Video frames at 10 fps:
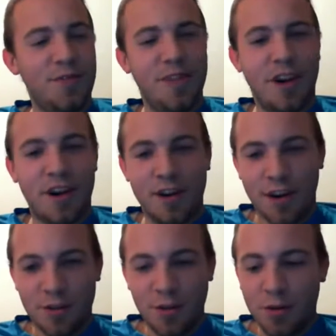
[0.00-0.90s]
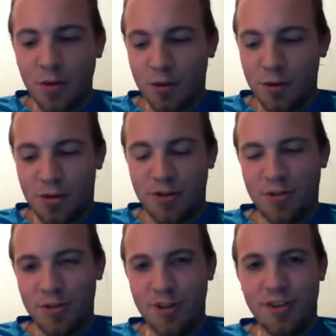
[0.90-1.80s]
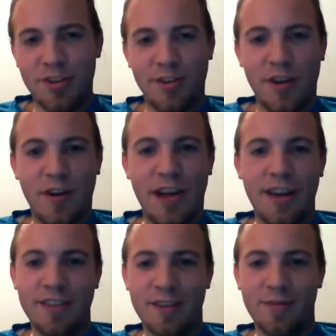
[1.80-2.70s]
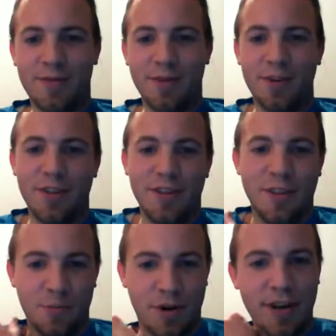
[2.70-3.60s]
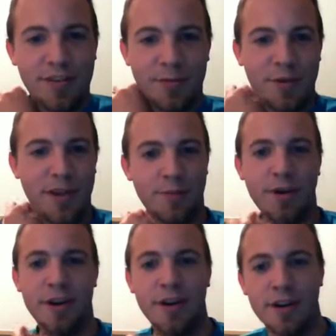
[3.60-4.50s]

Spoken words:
Our local grocery store, it turns out, has it for the price of peanut butter.